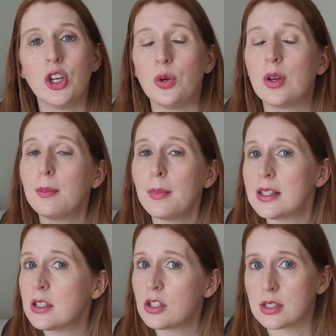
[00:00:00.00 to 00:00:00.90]
You can
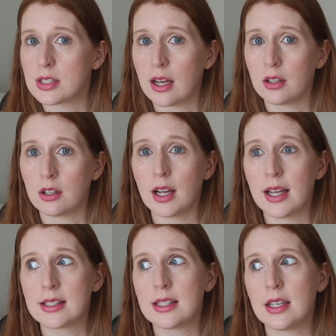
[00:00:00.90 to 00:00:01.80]
message the seller
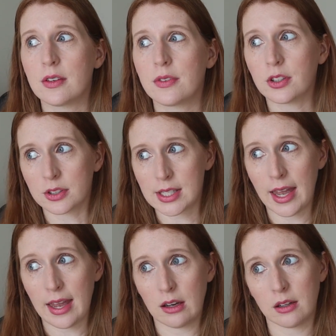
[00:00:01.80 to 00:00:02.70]
and see if they'll
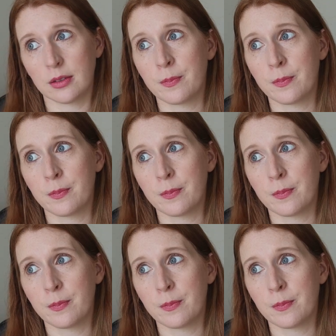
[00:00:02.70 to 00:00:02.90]
take